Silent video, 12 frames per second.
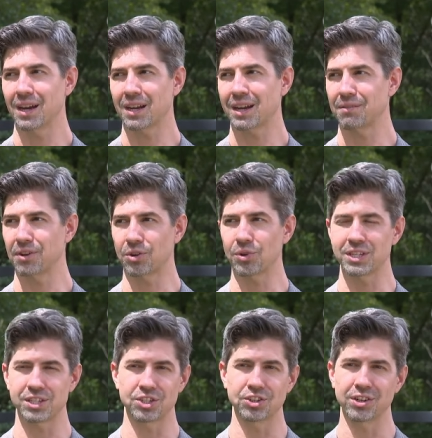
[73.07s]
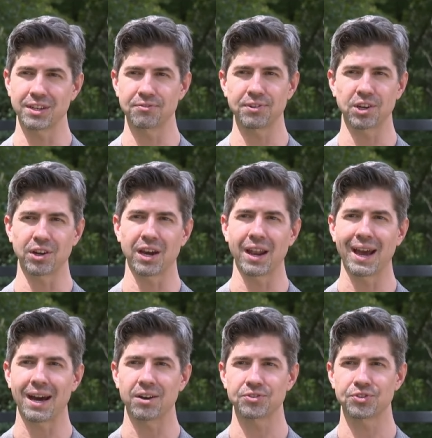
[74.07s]
kind of a crazy journey of figuring out
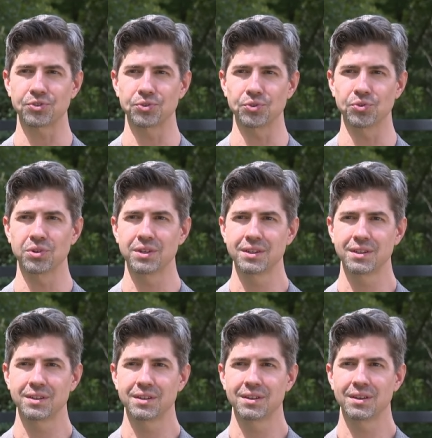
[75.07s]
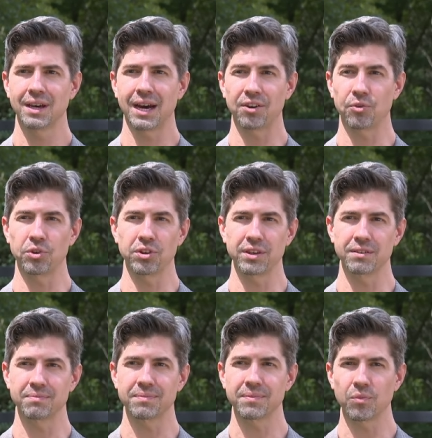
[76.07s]
how to how to
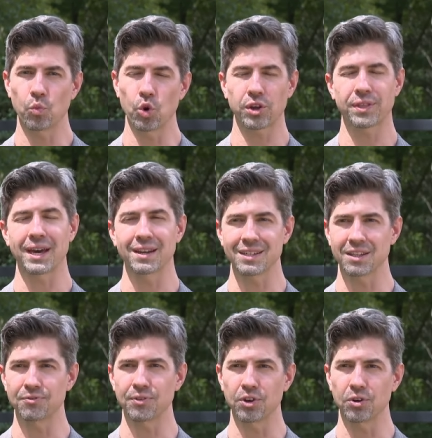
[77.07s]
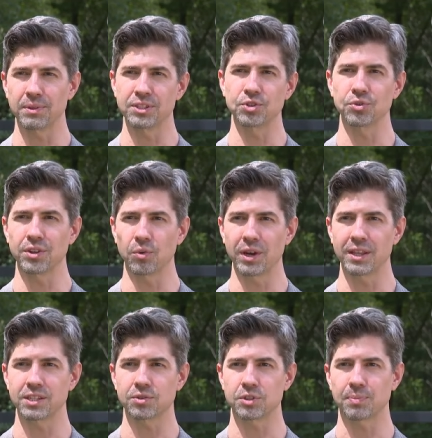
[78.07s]
really work that into the film and do it in a way
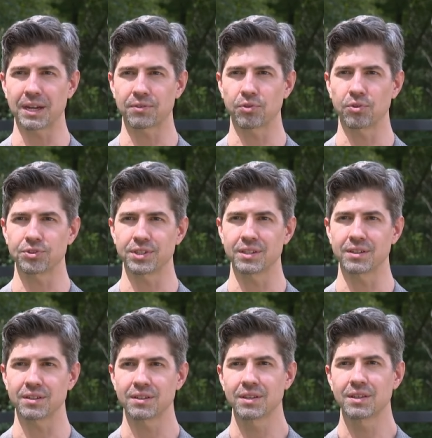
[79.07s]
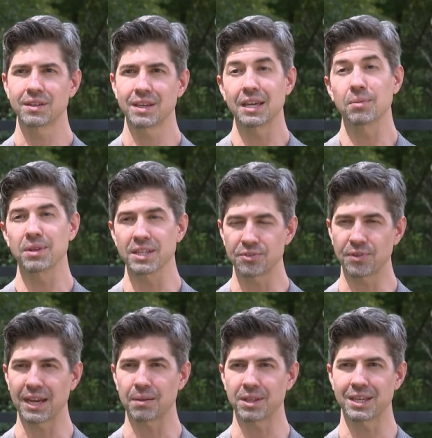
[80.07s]
that's respectful to him and his
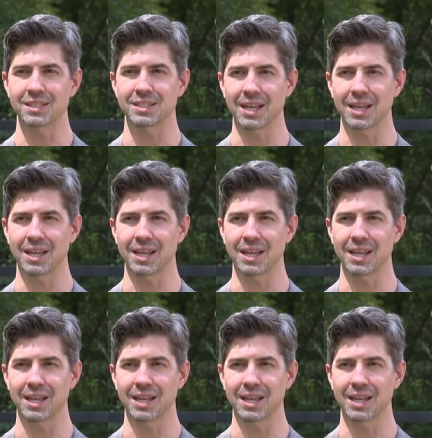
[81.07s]
family and his